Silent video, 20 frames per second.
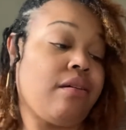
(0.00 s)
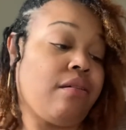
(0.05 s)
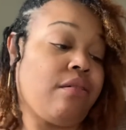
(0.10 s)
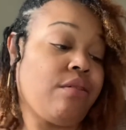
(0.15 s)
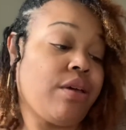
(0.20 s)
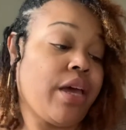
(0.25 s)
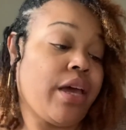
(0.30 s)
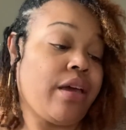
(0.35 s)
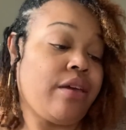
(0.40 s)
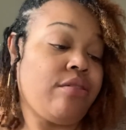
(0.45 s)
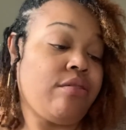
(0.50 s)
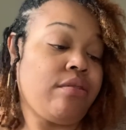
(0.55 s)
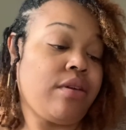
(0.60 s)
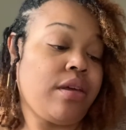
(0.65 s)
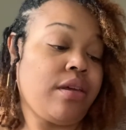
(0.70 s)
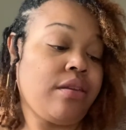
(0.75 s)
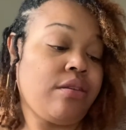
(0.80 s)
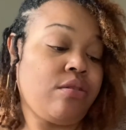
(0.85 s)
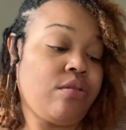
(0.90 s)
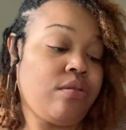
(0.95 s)
okay, you
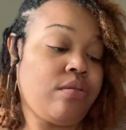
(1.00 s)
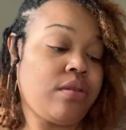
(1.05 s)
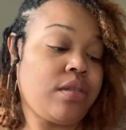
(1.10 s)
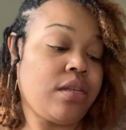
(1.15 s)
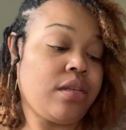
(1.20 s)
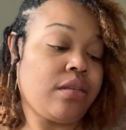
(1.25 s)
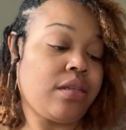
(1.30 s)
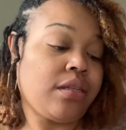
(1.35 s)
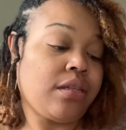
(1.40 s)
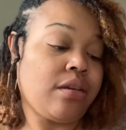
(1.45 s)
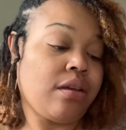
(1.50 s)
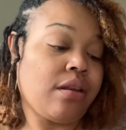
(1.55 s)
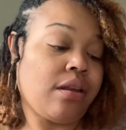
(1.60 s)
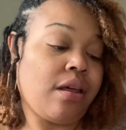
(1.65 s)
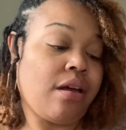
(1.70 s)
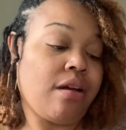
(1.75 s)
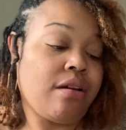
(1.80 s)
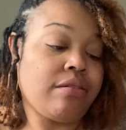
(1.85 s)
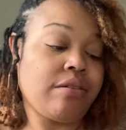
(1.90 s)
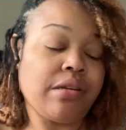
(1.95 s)
can use this in your
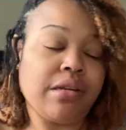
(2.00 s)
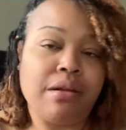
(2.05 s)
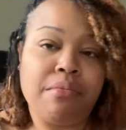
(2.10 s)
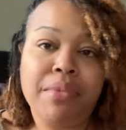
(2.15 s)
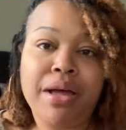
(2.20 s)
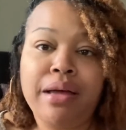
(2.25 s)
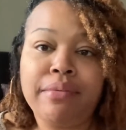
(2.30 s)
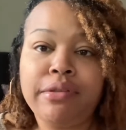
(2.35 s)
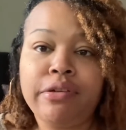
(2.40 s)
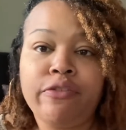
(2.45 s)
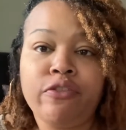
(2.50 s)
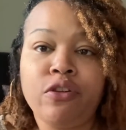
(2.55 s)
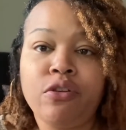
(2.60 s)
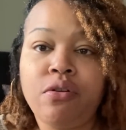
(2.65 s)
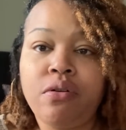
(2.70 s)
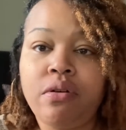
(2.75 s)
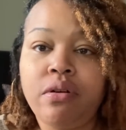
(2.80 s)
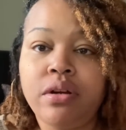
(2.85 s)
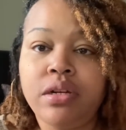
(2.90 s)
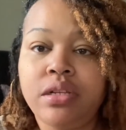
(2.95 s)
laundry to mop the floor.